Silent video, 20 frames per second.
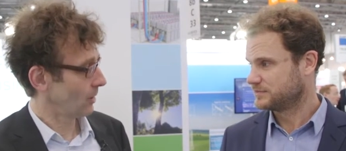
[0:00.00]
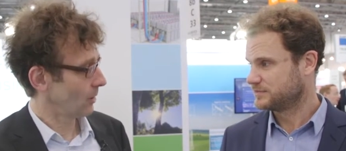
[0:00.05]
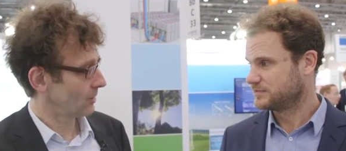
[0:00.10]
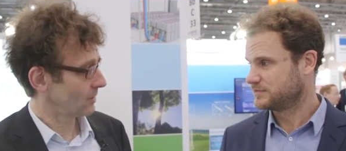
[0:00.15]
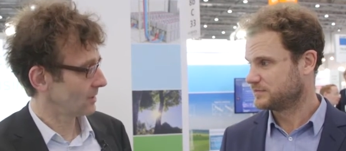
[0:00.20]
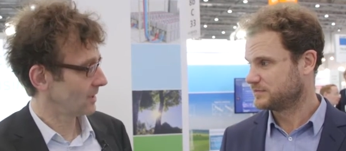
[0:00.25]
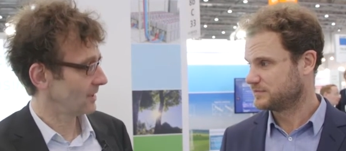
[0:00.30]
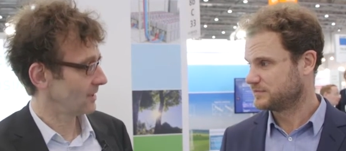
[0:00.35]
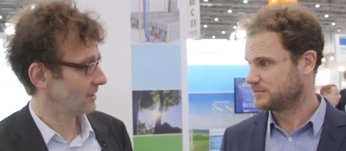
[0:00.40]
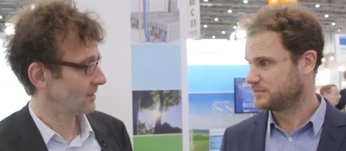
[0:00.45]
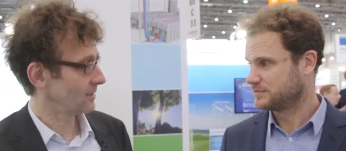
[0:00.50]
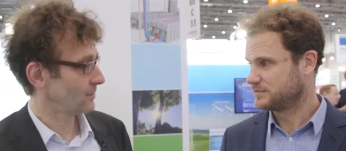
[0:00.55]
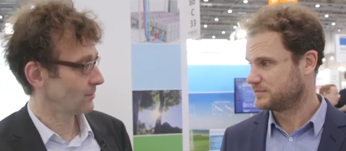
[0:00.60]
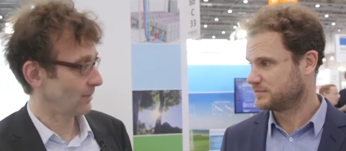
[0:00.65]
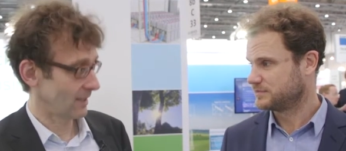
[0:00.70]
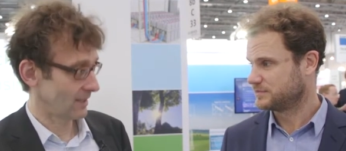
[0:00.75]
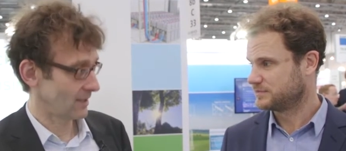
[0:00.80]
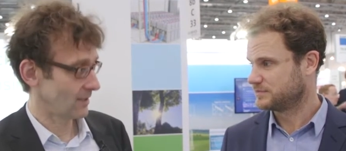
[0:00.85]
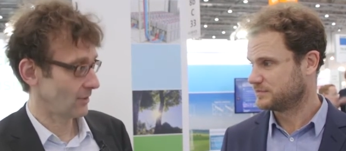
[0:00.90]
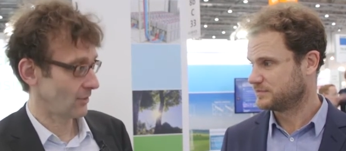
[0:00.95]
Speaker 1: only in
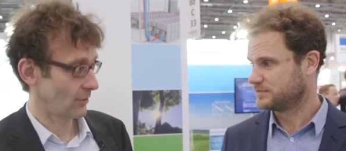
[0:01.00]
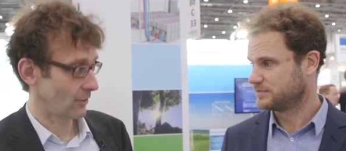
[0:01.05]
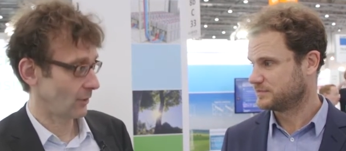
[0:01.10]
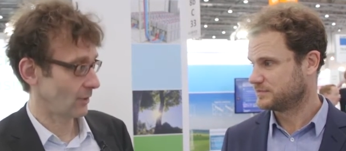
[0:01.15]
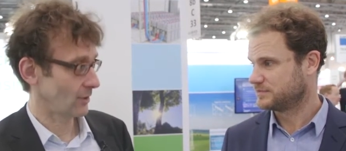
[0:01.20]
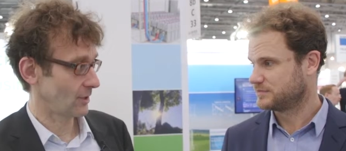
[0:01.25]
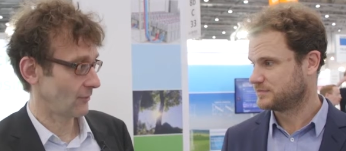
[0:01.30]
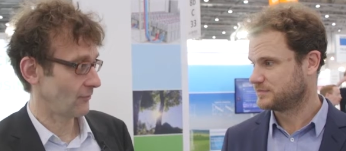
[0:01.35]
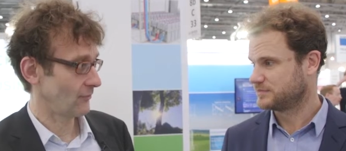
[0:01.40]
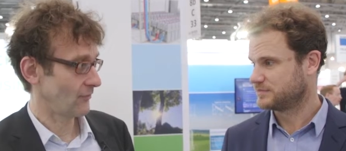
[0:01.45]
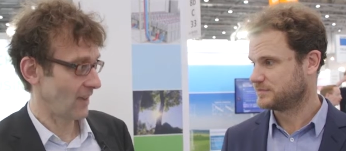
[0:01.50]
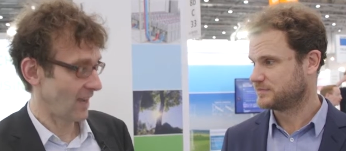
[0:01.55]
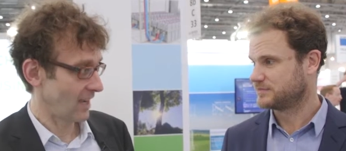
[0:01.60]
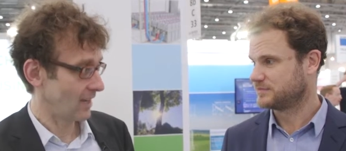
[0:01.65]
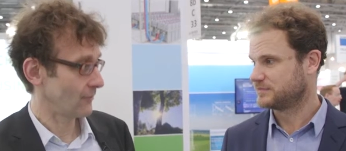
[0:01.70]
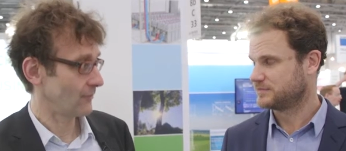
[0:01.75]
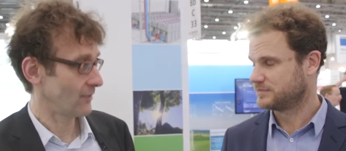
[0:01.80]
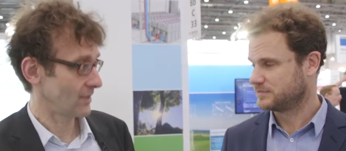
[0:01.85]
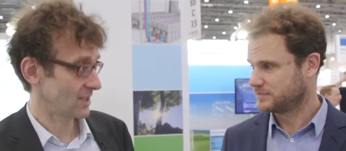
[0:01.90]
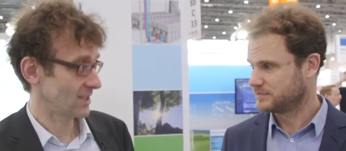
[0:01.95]
twenty thirty-five,
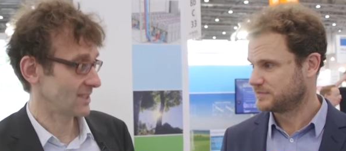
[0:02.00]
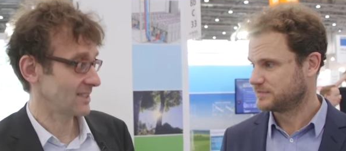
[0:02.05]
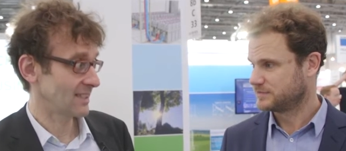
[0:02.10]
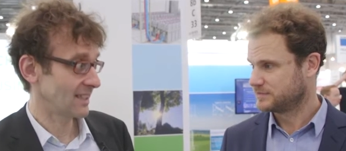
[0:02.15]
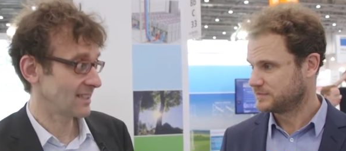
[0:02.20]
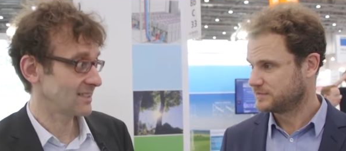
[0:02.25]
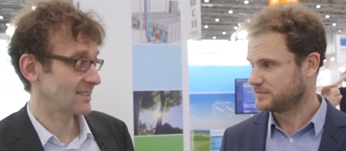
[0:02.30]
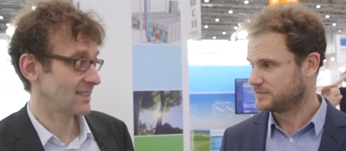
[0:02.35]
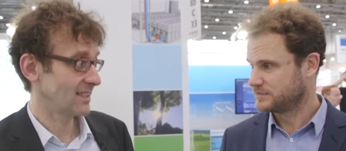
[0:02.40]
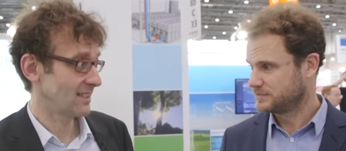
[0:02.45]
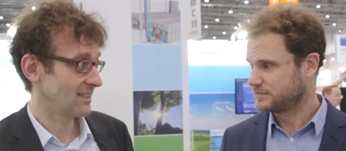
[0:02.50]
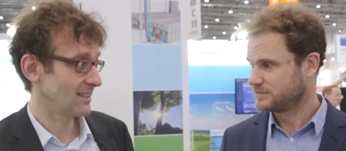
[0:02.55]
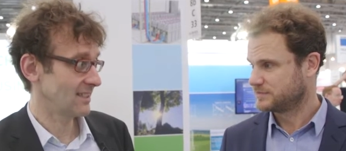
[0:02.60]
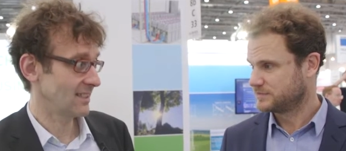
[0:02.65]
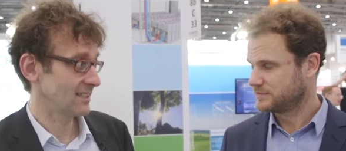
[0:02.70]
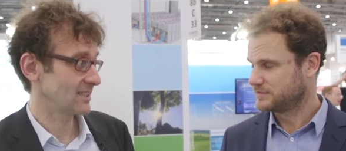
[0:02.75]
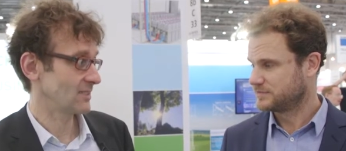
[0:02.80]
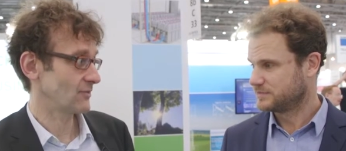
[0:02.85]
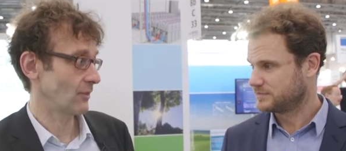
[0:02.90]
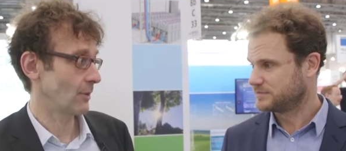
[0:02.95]
which is sixteen
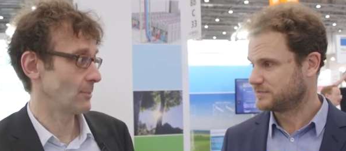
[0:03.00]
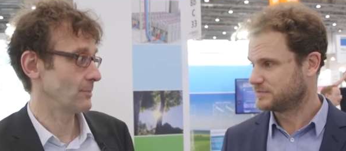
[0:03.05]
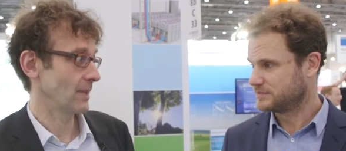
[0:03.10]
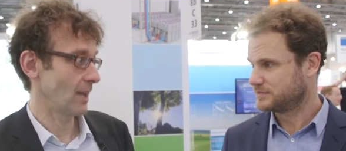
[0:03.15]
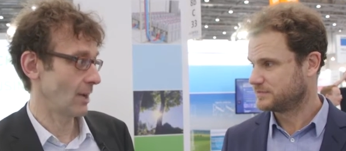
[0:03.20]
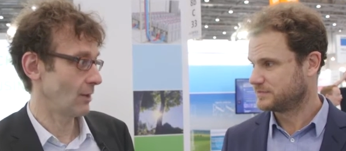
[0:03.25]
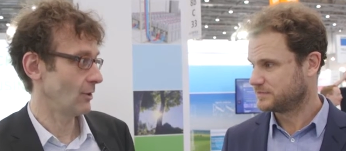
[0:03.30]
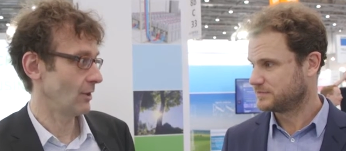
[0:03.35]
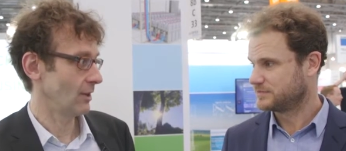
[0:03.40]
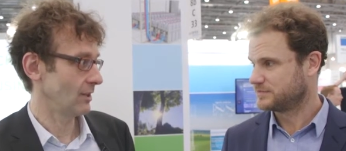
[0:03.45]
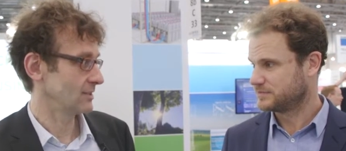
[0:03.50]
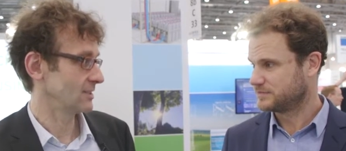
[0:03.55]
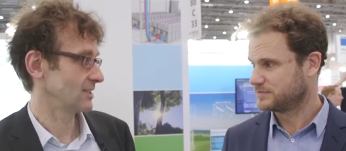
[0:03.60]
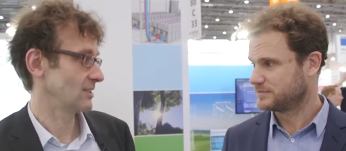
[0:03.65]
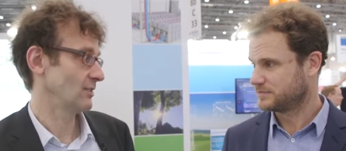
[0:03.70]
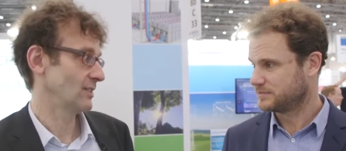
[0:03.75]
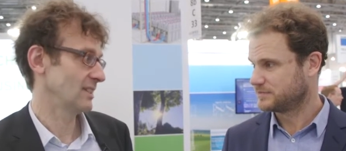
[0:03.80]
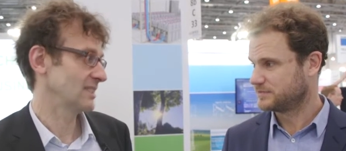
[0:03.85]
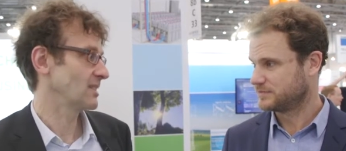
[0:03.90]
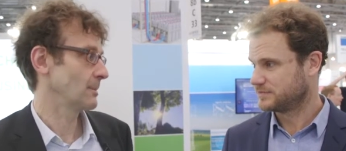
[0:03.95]
years from now on. So
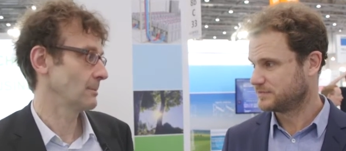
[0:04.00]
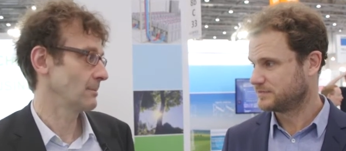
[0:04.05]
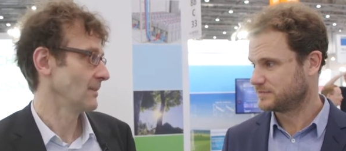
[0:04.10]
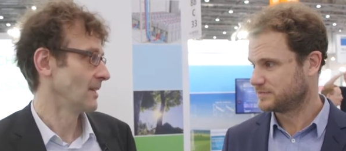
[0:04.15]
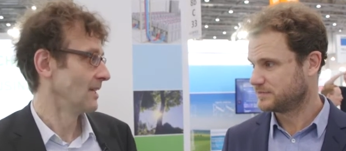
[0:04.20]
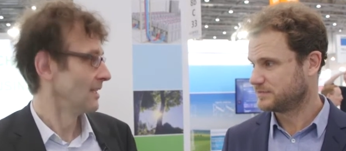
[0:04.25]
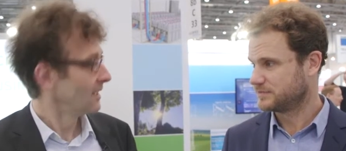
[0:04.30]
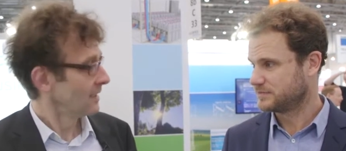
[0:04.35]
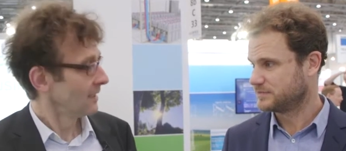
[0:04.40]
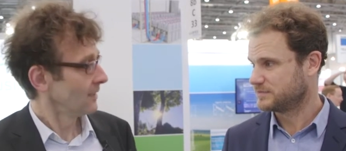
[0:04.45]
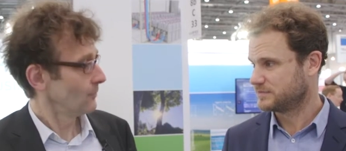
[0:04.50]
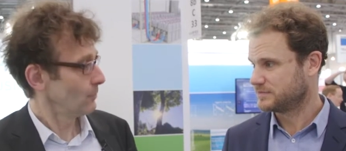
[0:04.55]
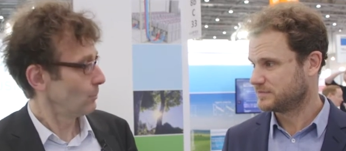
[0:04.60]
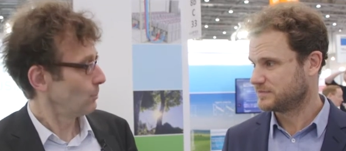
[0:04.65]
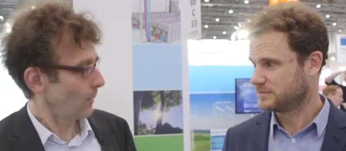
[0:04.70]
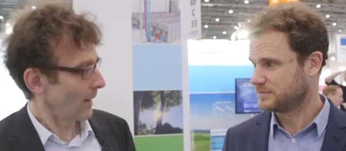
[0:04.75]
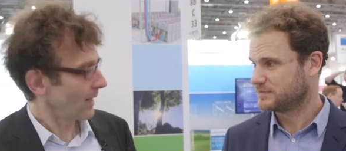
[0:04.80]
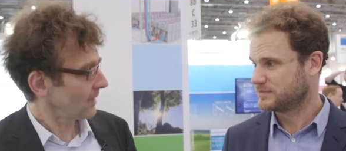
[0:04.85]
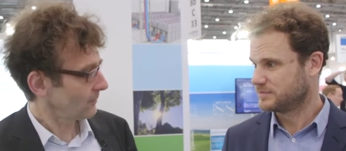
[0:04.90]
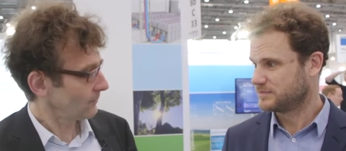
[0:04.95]
it's a
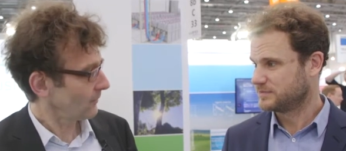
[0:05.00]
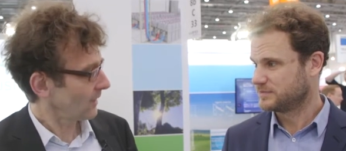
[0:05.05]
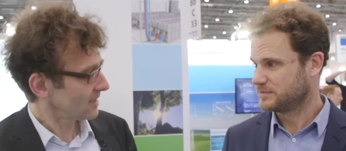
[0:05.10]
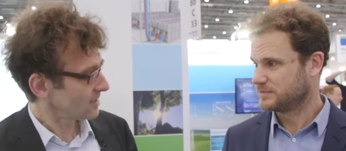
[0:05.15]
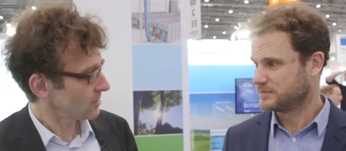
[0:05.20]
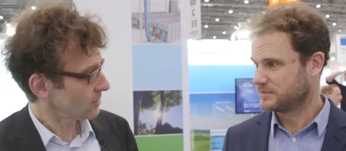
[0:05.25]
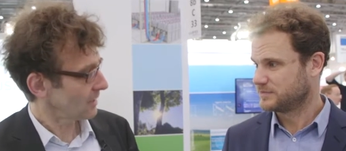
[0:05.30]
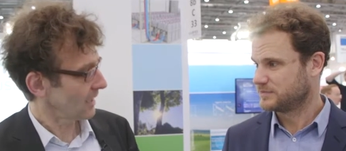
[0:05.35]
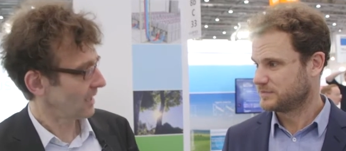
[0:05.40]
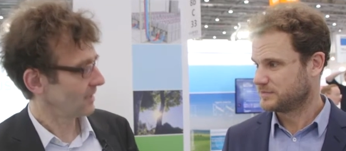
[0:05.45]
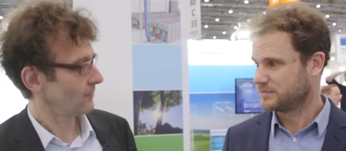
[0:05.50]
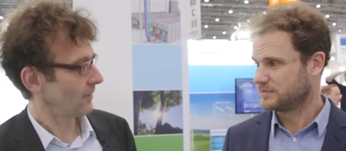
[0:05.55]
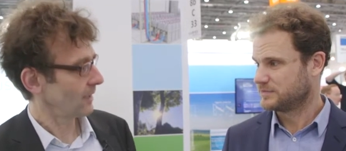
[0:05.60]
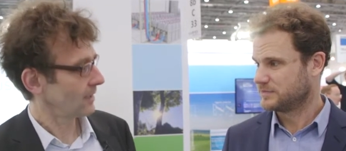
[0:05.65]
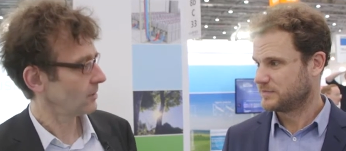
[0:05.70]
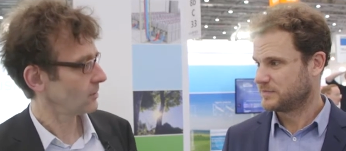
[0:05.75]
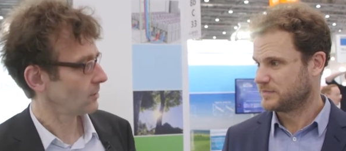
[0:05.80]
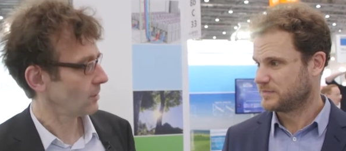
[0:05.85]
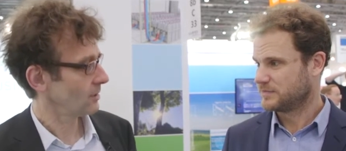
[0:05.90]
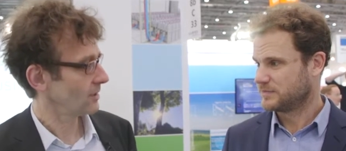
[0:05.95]
Why, why so late? Why not
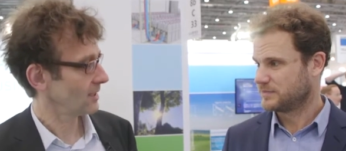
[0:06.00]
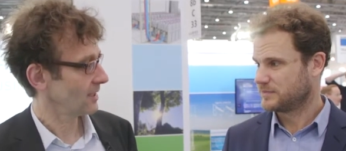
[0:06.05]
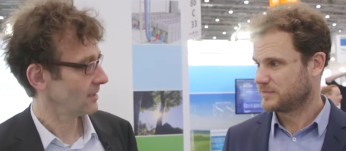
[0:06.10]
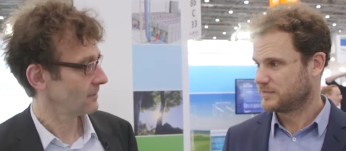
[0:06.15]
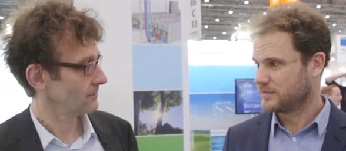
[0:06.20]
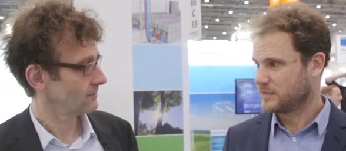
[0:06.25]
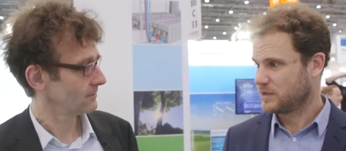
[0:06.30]
earlier?